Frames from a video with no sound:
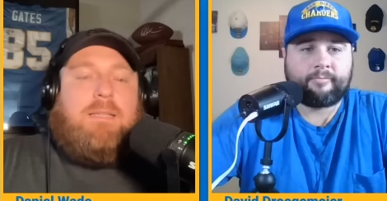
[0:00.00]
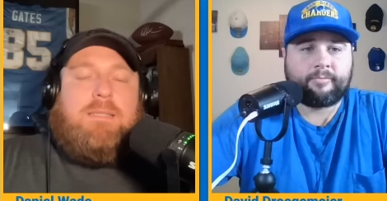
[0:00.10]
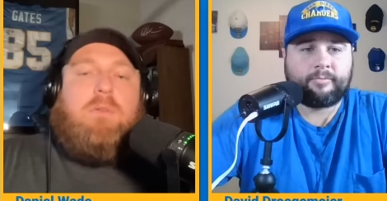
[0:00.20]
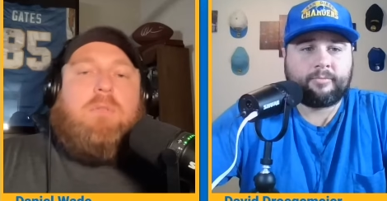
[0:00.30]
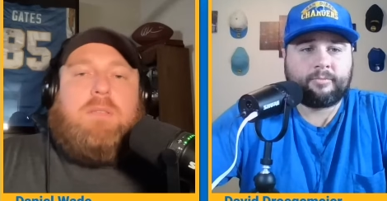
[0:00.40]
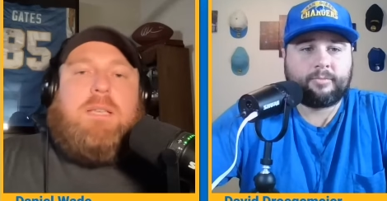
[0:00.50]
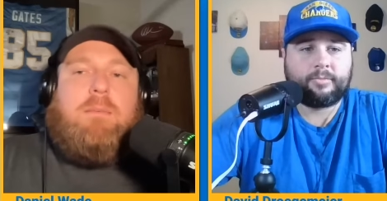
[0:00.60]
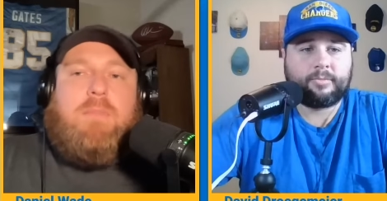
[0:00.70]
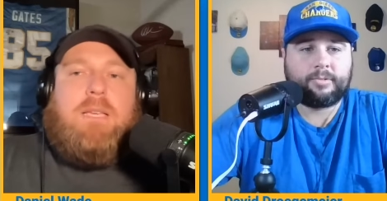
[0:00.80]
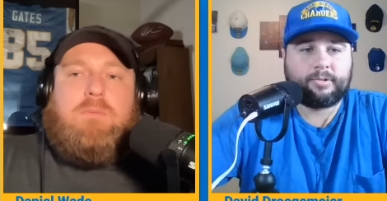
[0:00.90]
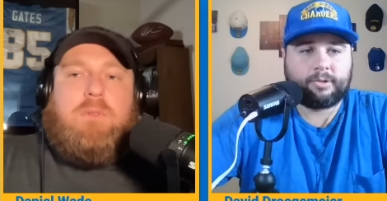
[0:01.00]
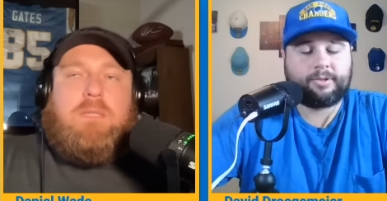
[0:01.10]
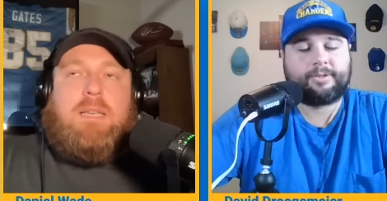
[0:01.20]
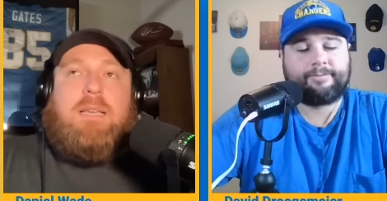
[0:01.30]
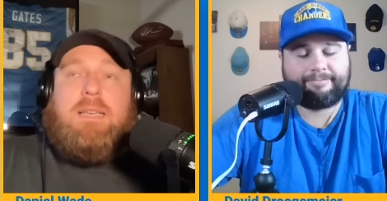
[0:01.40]
Speaker 1: it's still the same things where it's
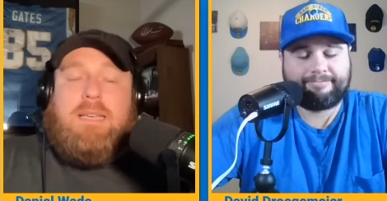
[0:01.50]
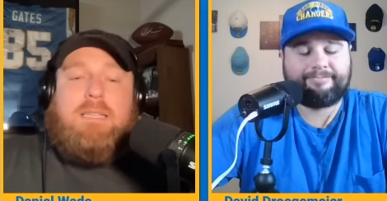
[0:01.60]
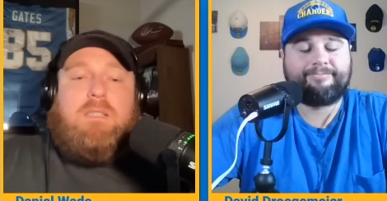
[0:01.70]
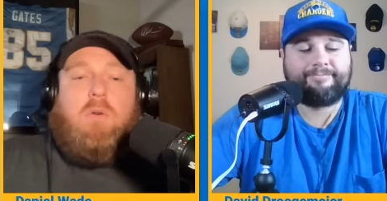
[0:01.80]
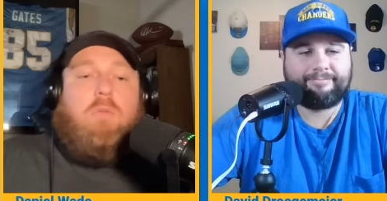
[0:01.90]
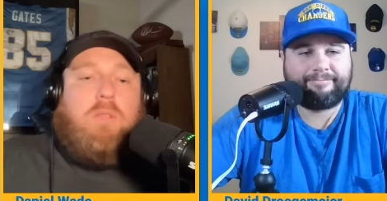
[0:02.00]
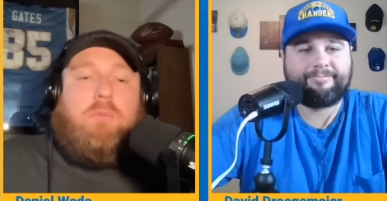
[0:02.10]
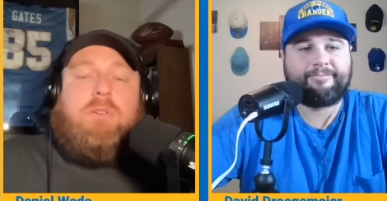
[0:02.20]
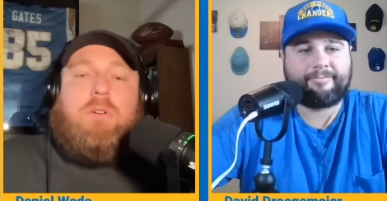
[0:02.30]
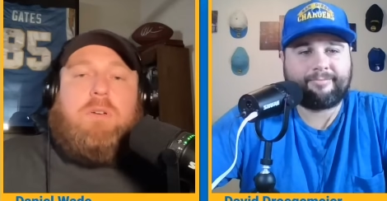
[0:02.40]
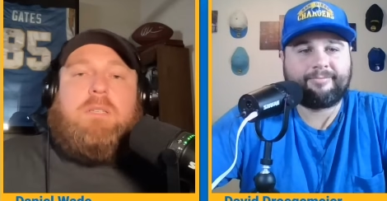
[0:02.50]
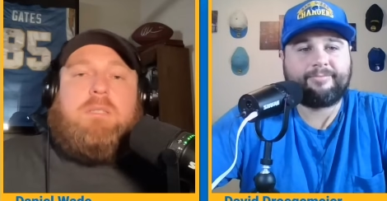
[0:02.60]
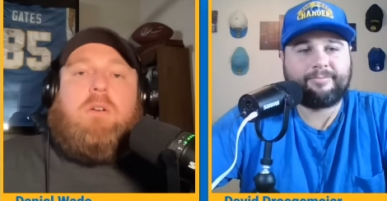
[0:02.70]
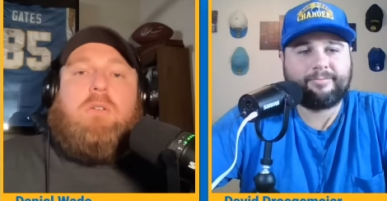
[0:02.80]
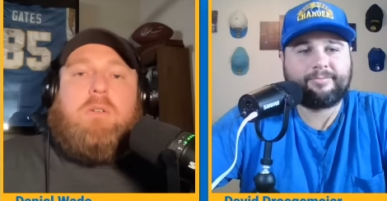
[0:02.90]
like he's the only returning
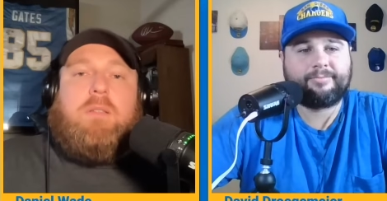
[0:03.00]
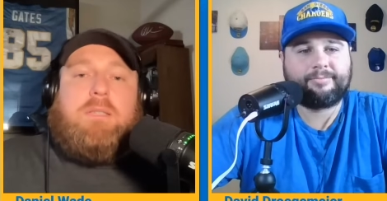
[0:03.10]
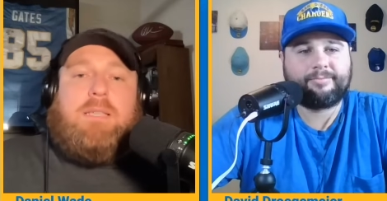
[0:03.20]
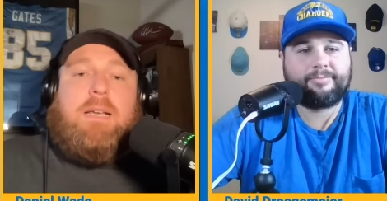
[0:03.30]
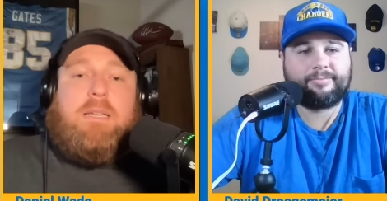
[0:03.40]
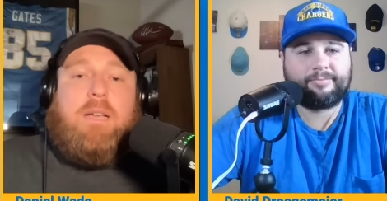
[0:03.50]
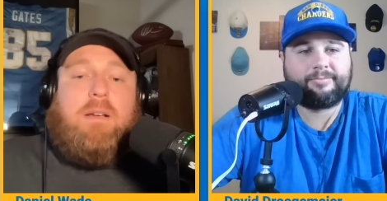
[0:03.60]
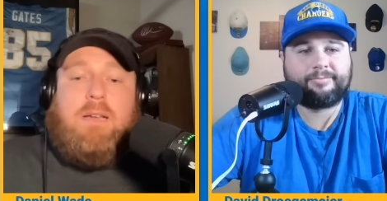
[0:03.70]
starter in the secondary.